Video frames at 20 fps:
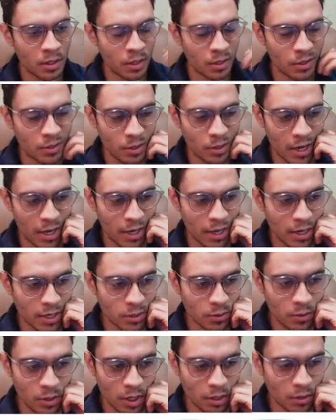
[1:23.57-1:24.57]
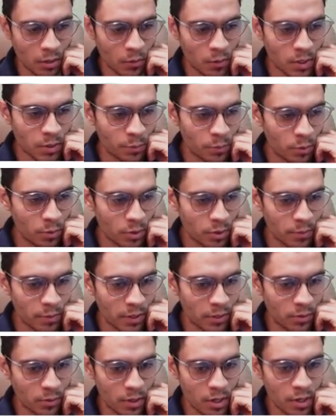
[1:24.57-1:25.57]
I guess you can always push
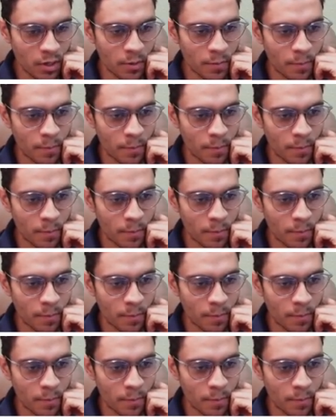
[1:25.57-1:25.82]
b3,